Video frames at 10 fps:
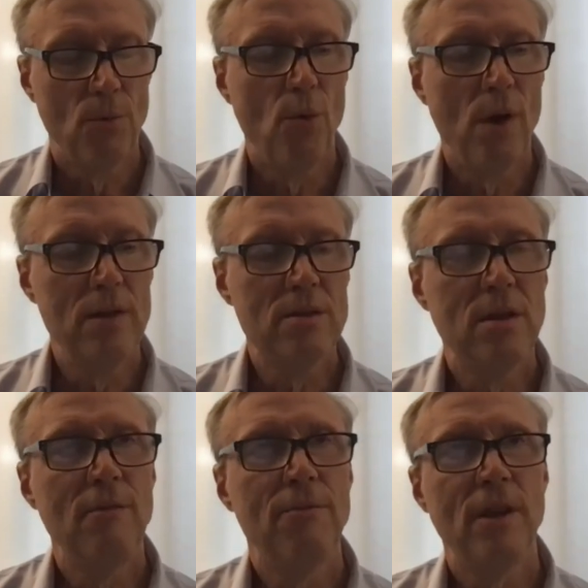Once
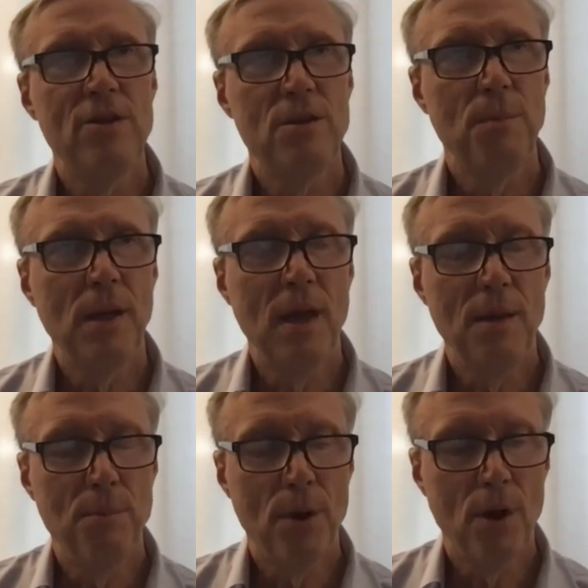inflation
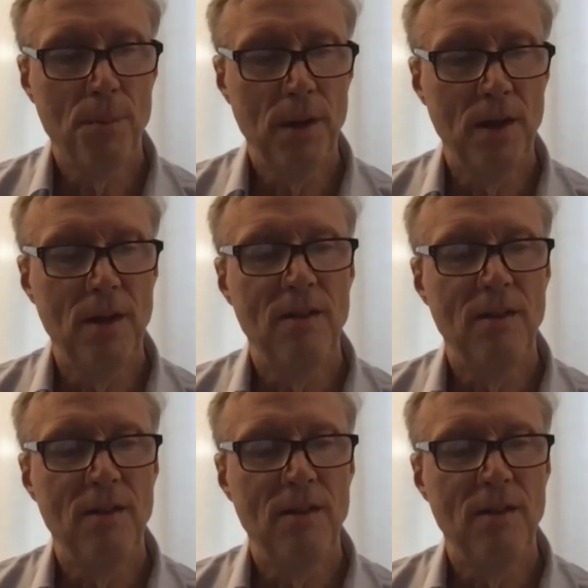became permanent,